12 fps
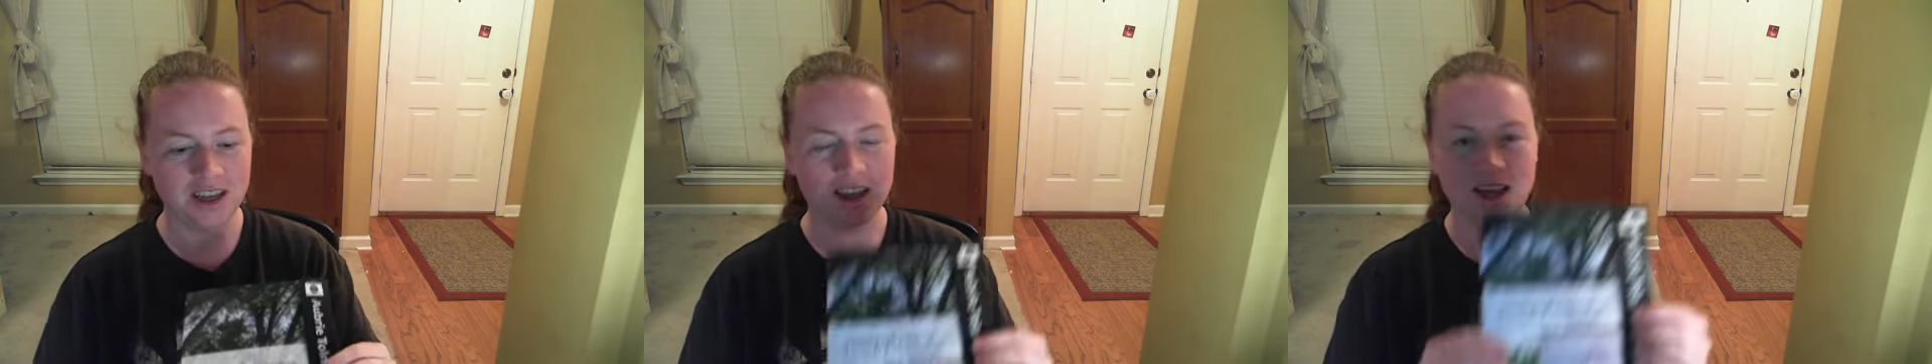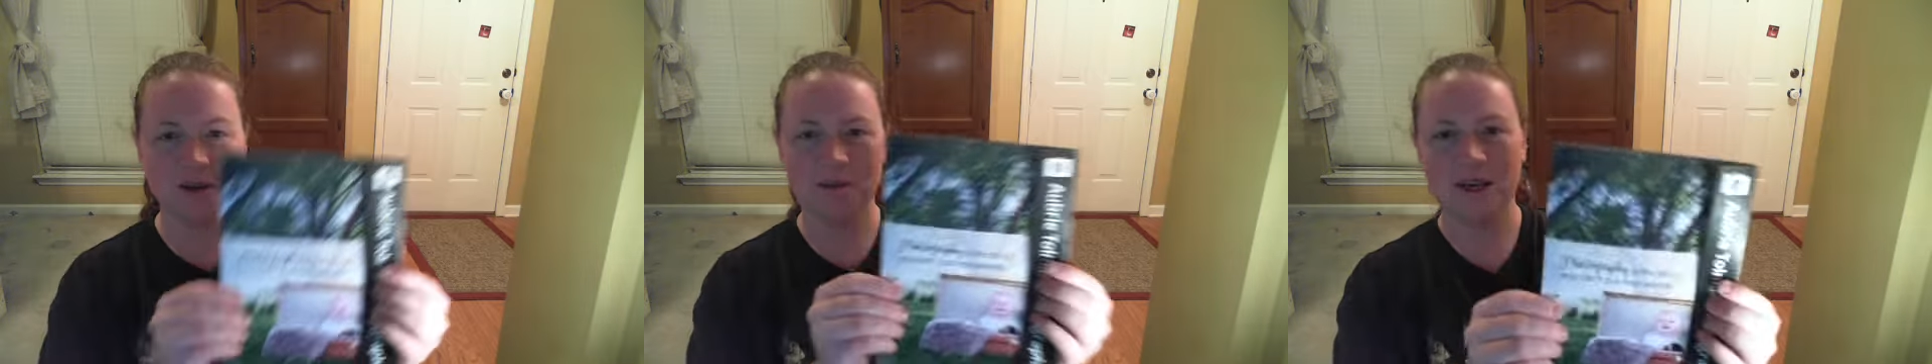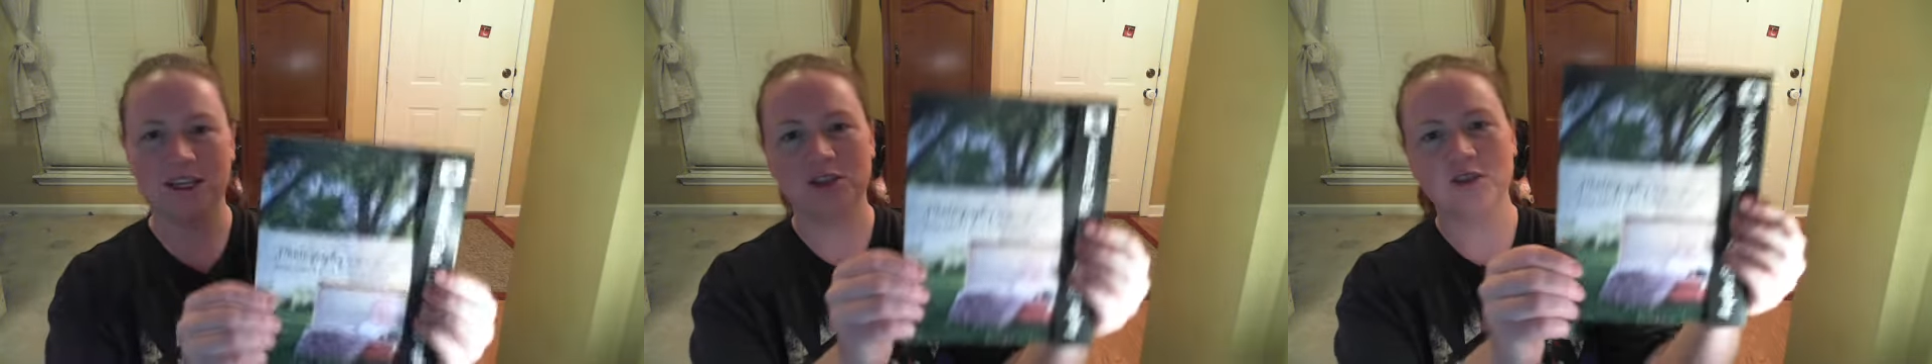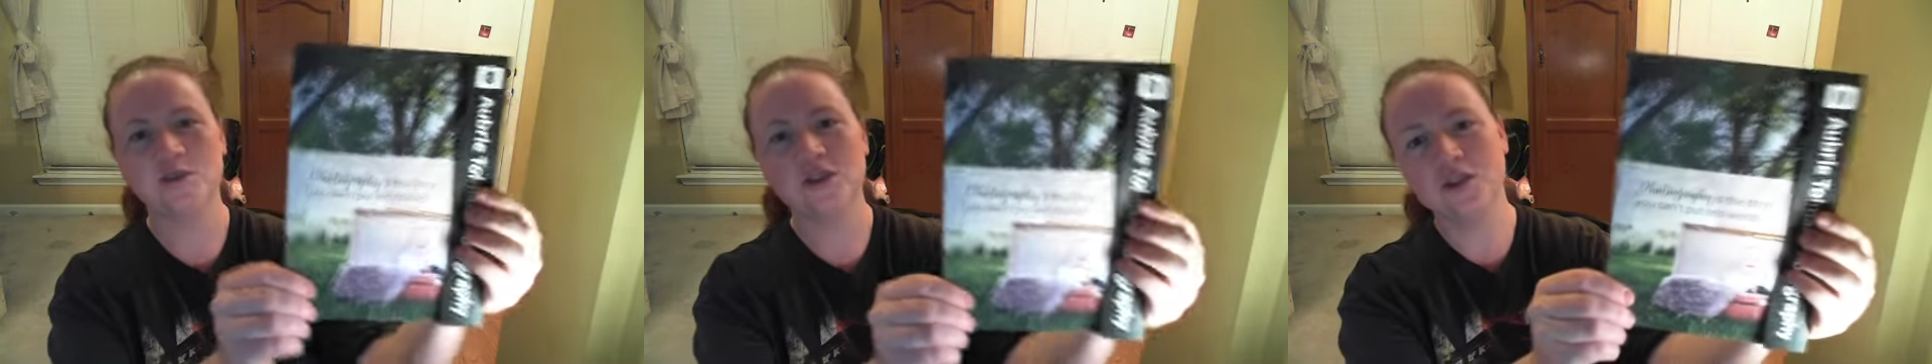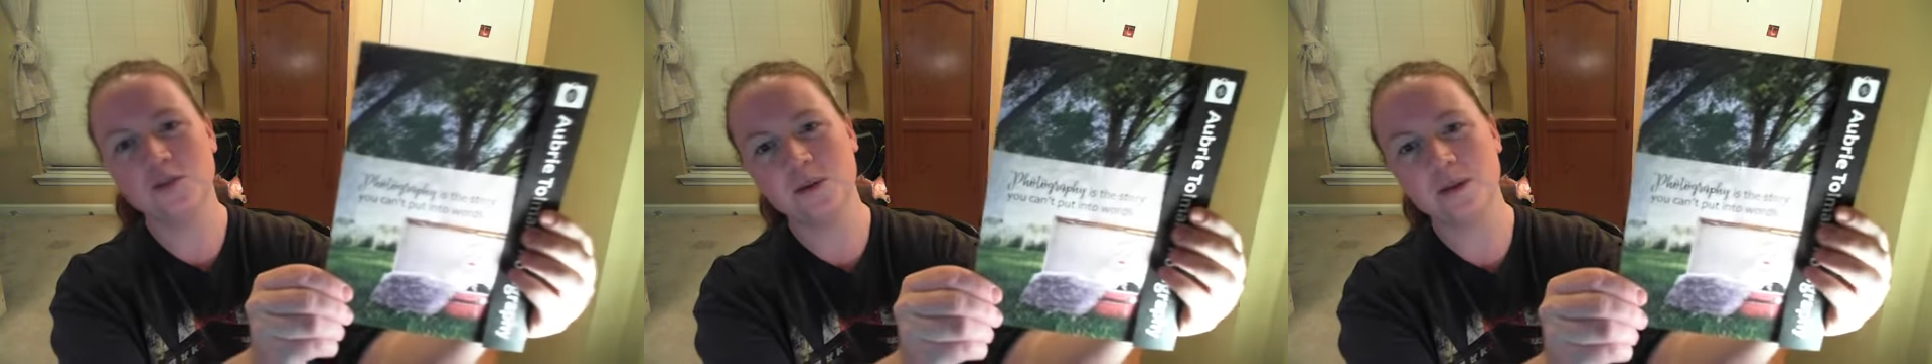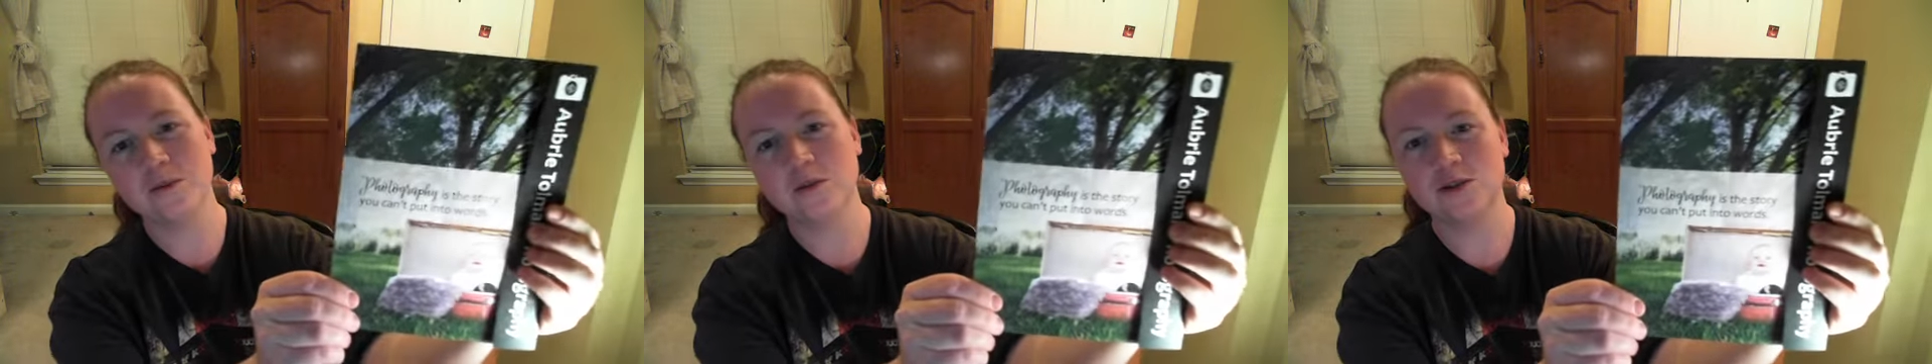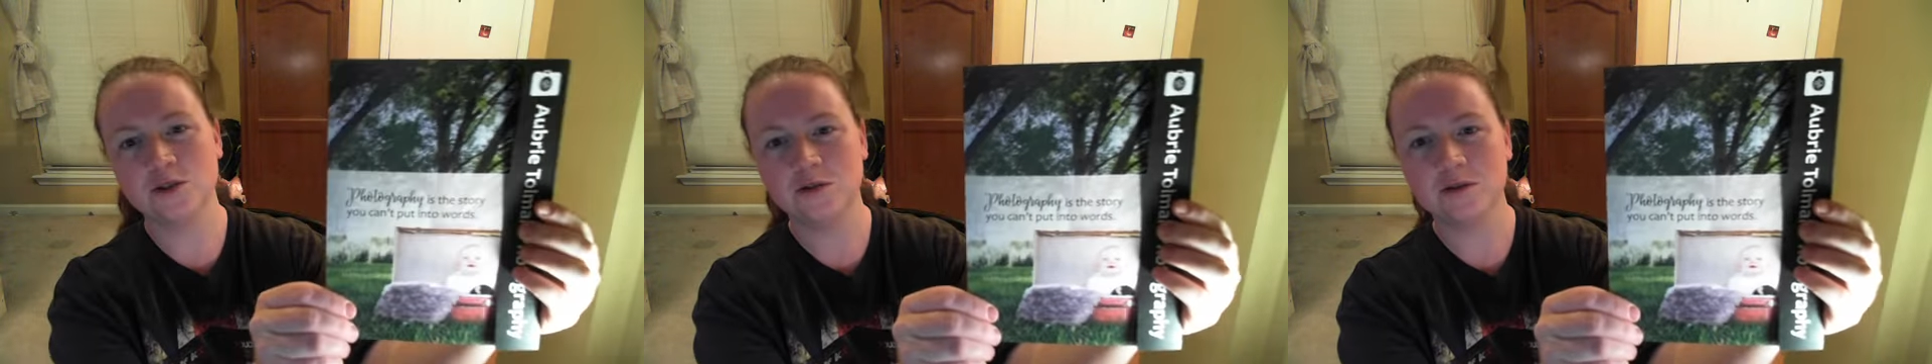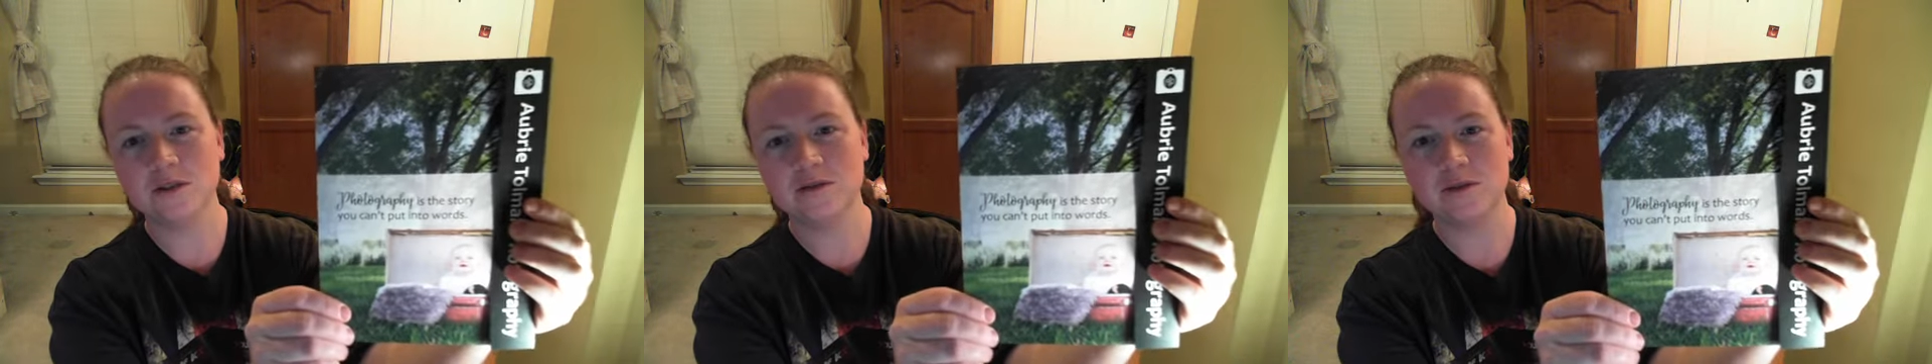I chose to do my
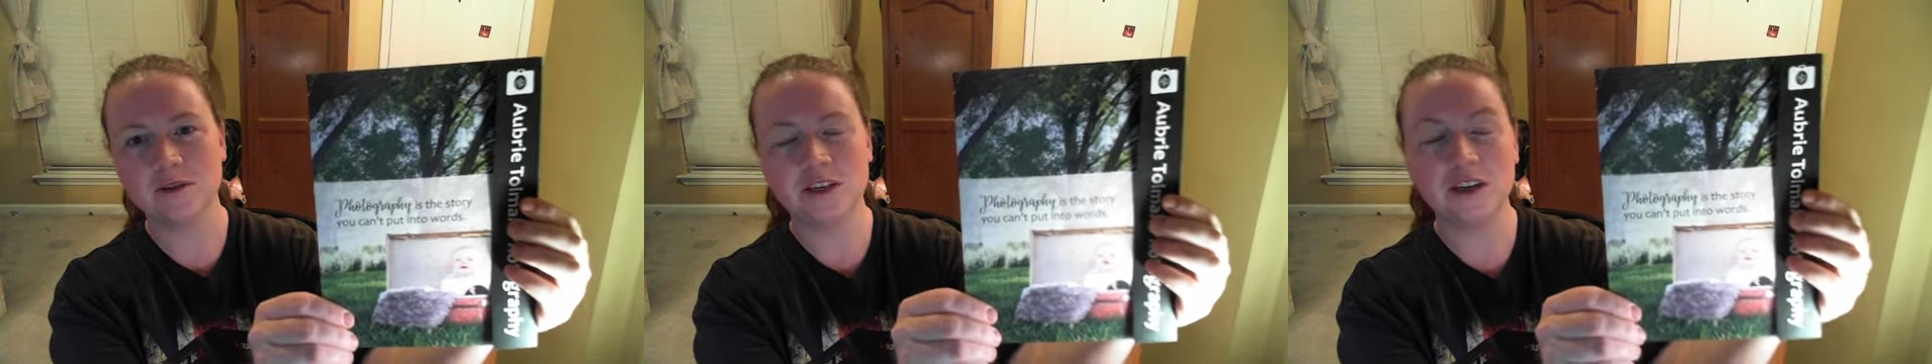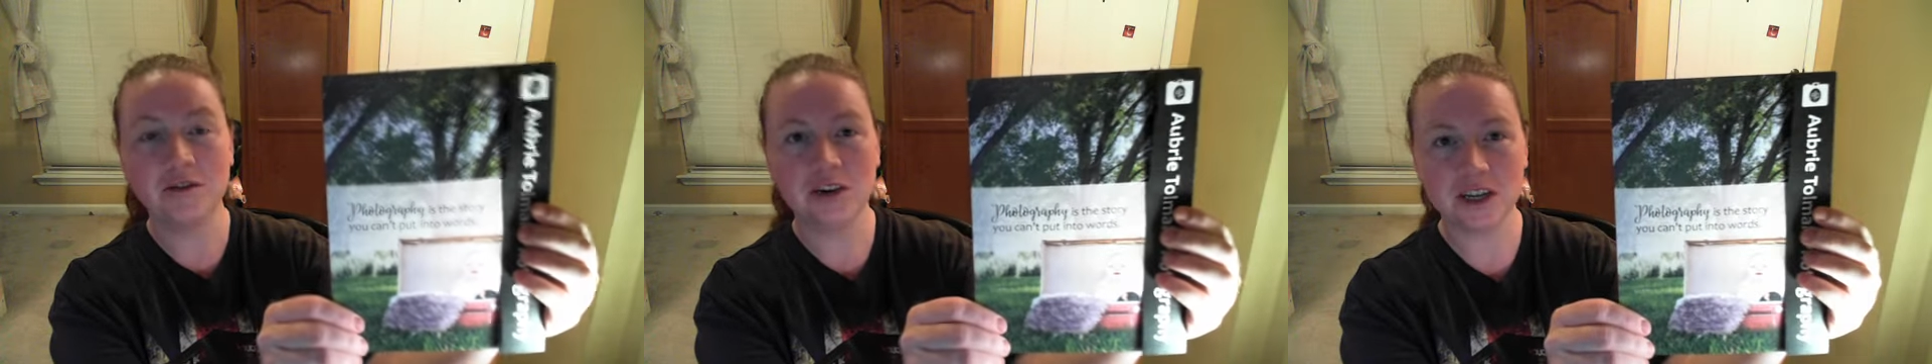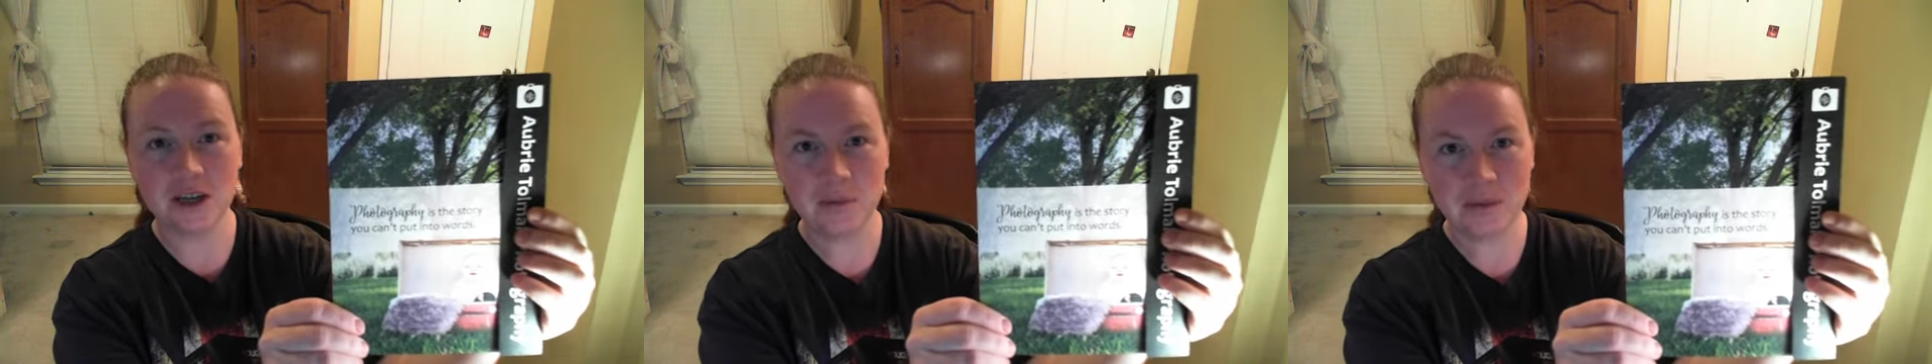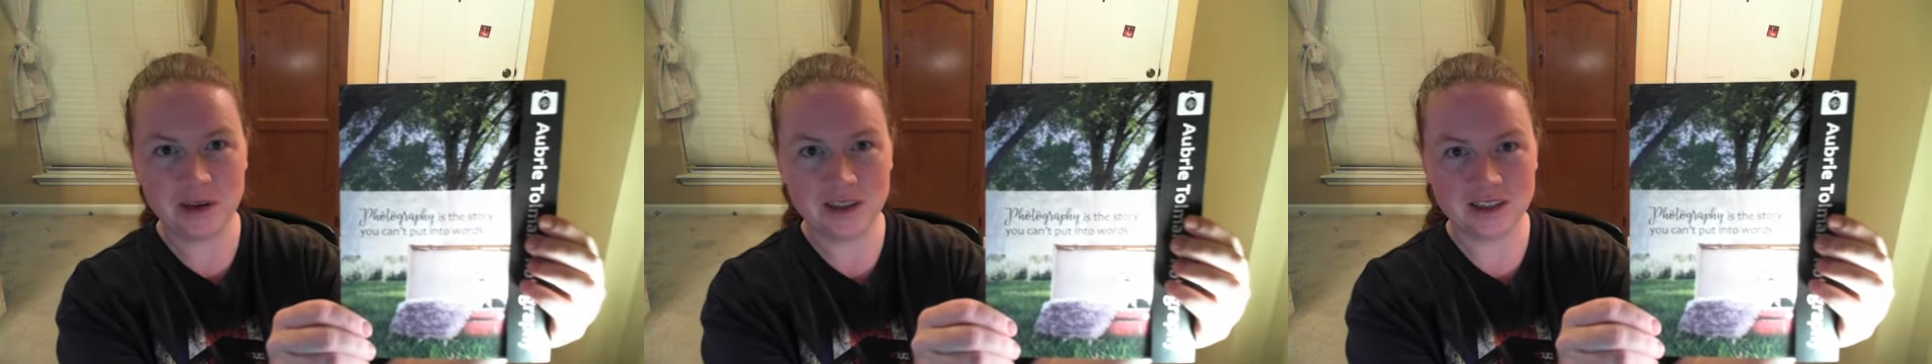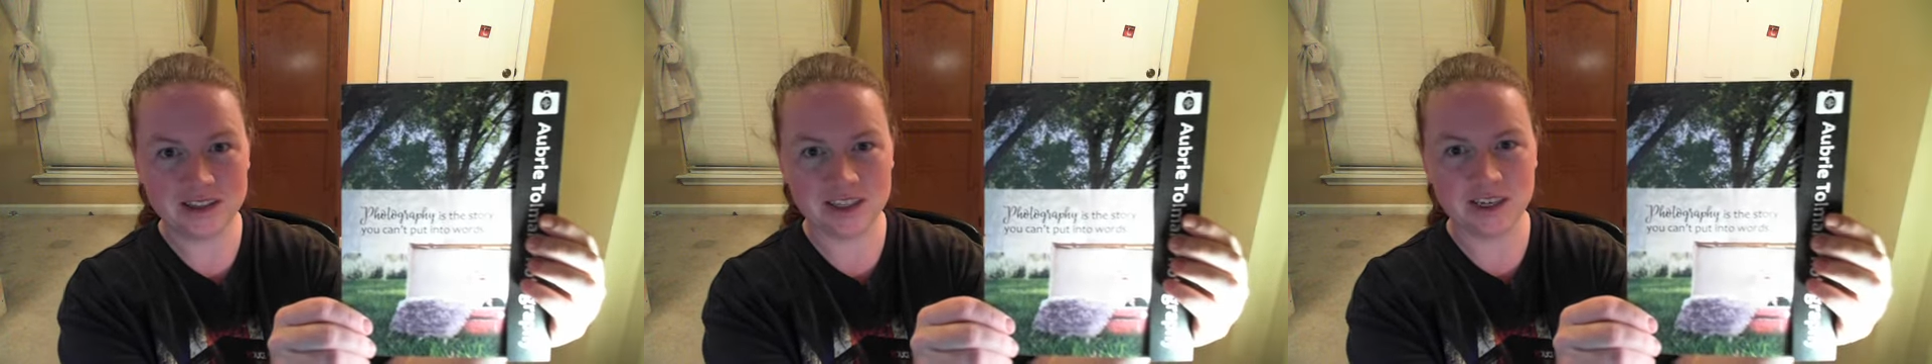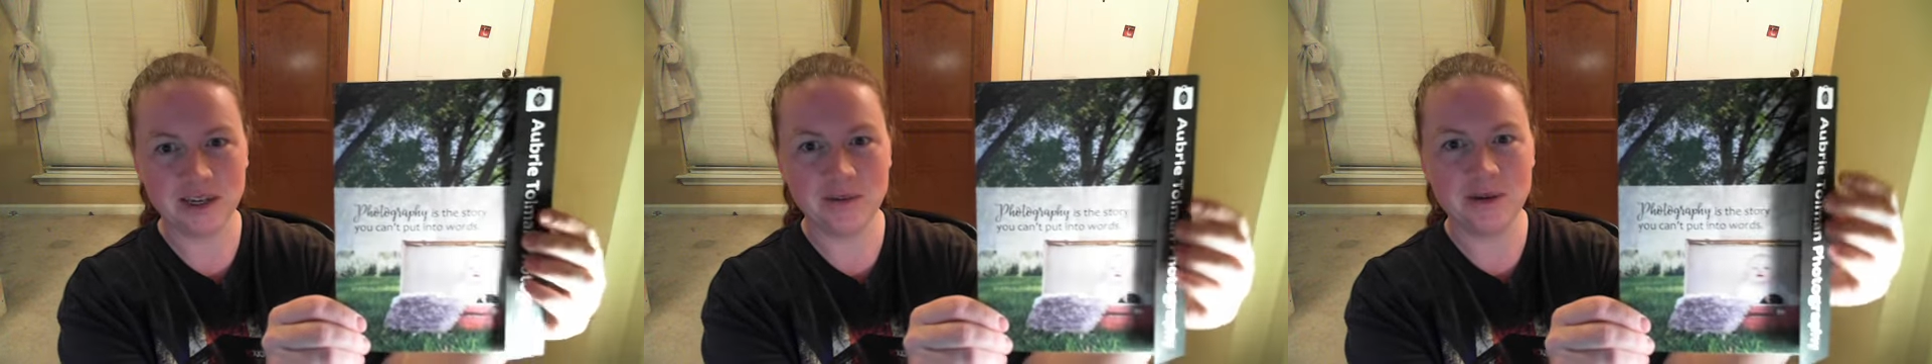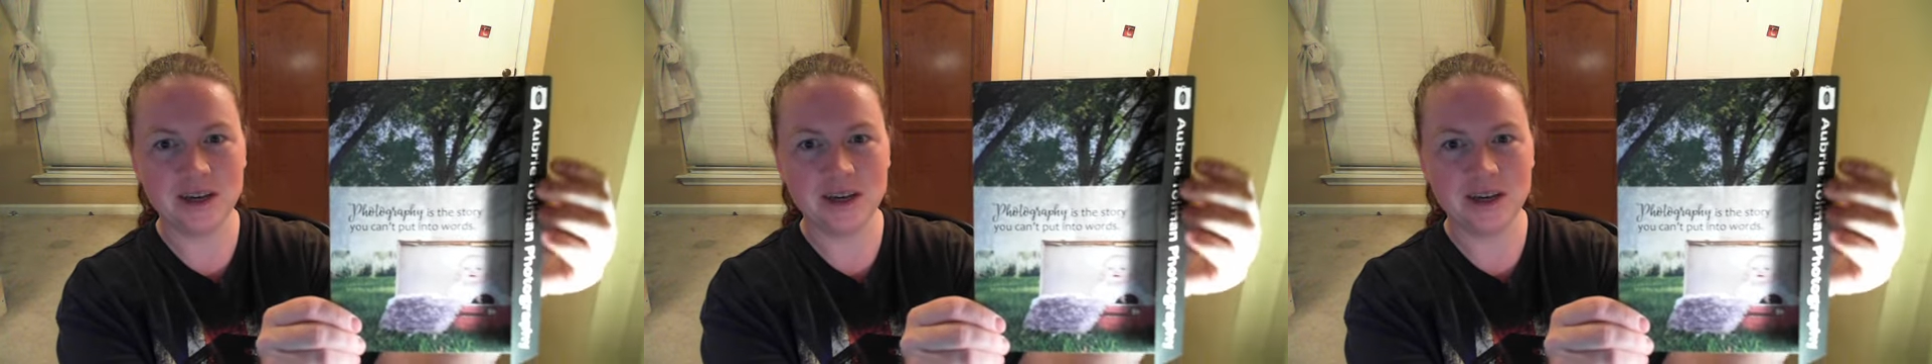brochure for a different company this time.